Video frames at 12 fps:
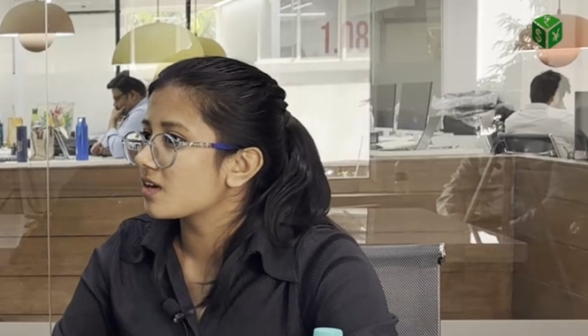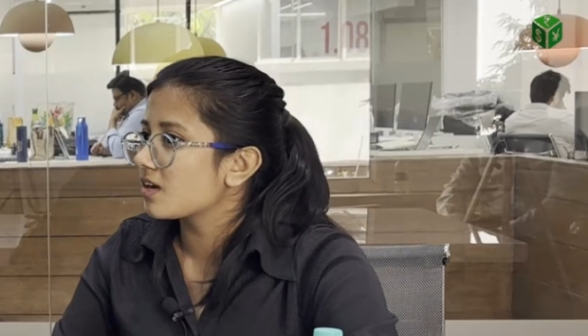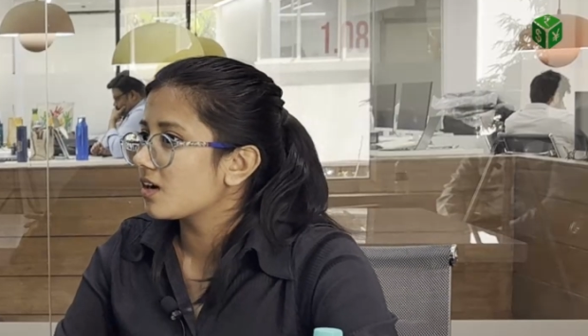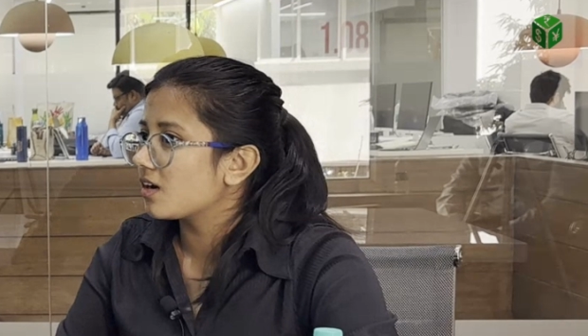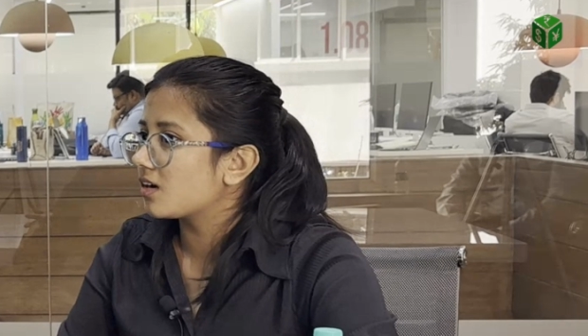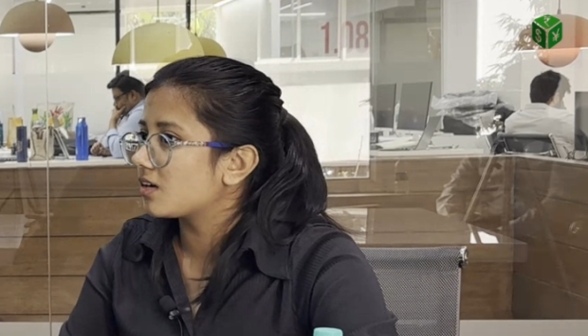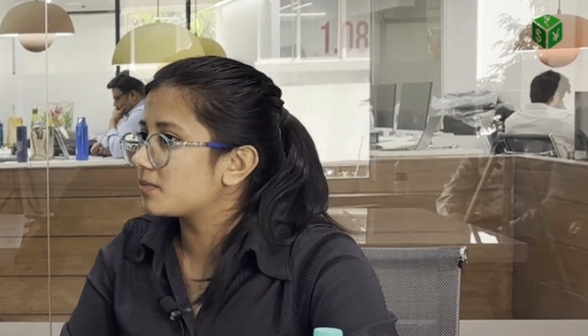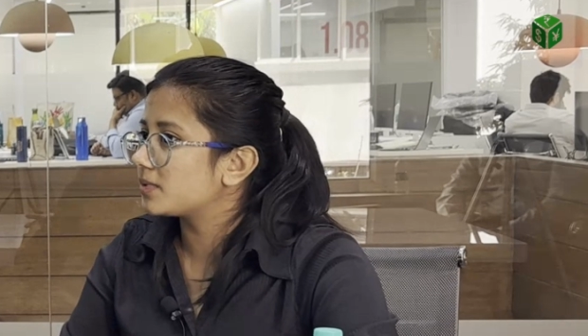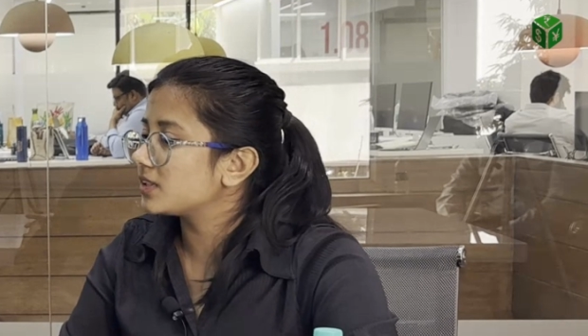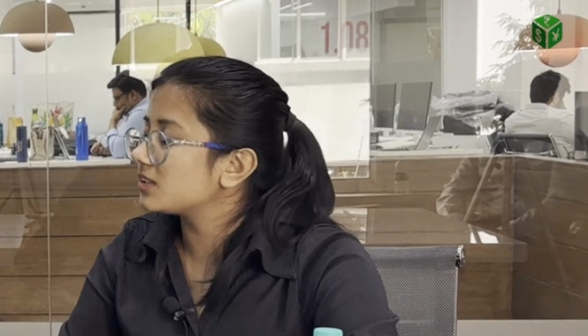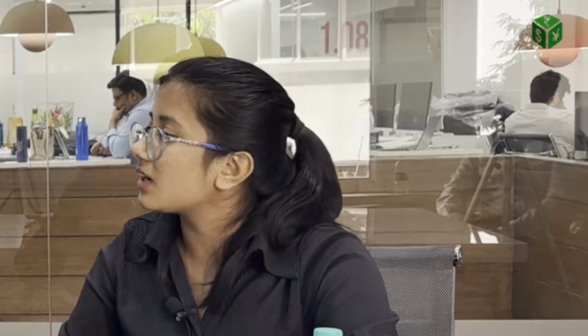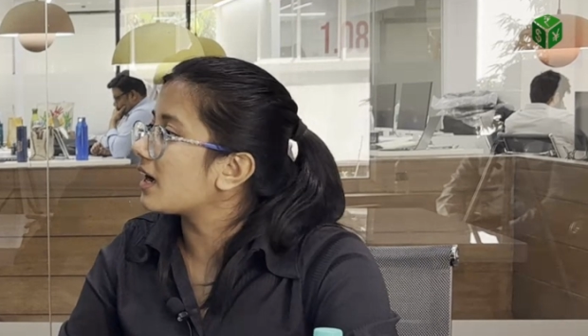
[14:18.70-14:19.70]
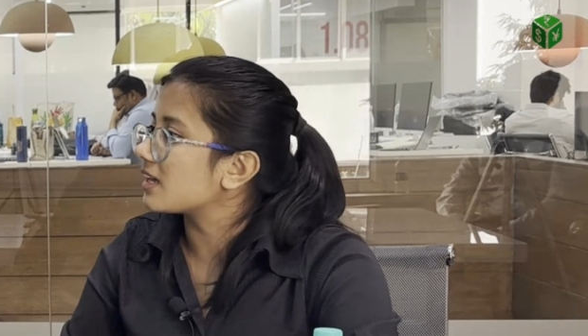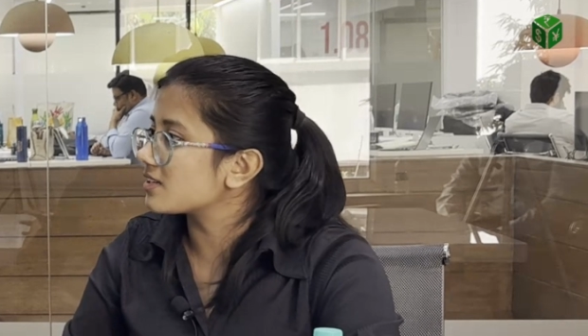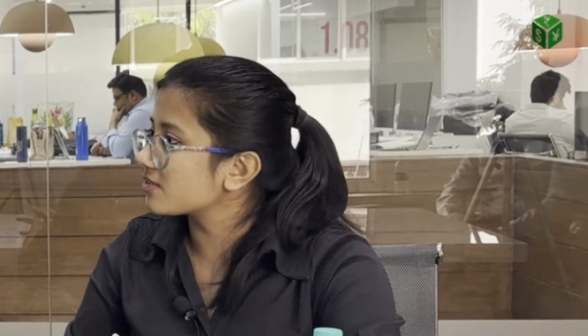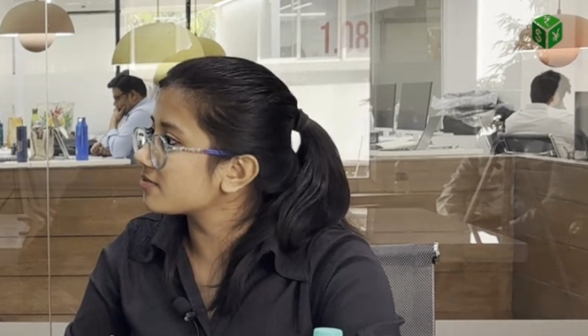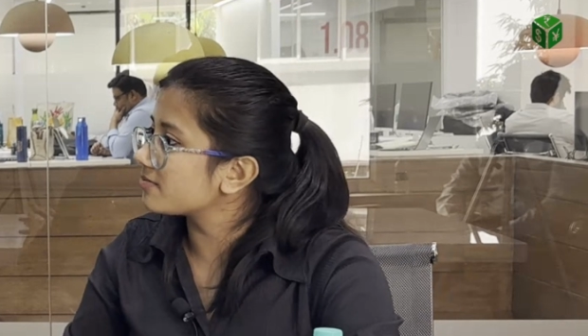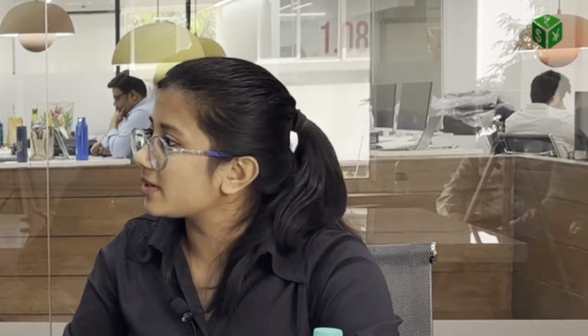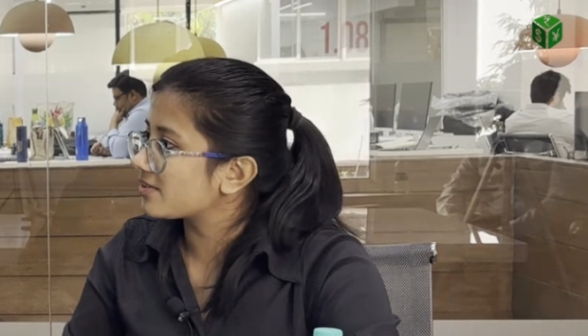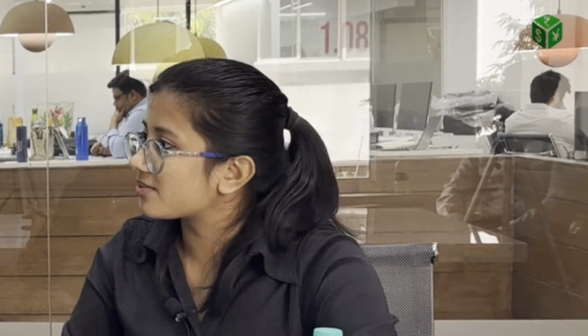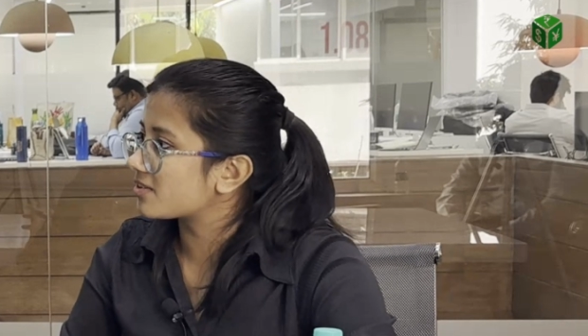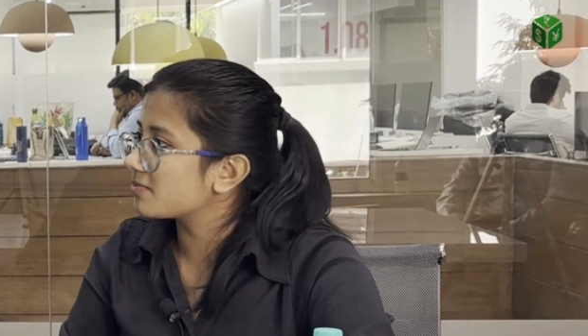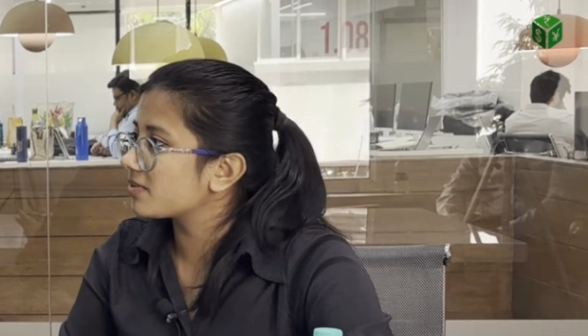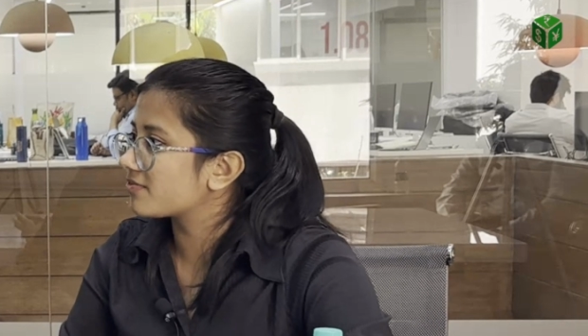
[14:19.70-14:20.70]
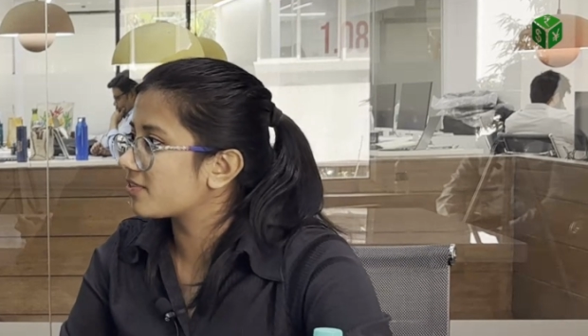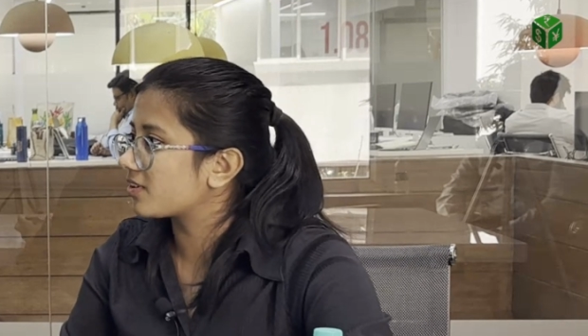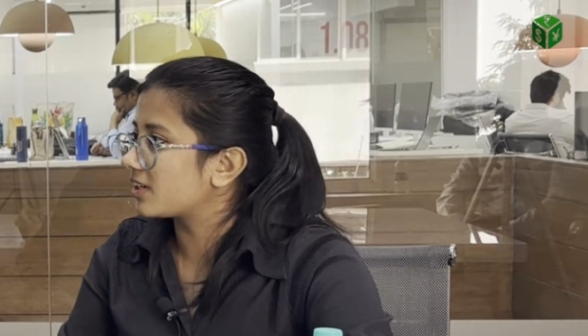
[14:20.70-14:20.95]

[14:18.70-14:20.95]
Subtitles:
But as you've mentioned before that an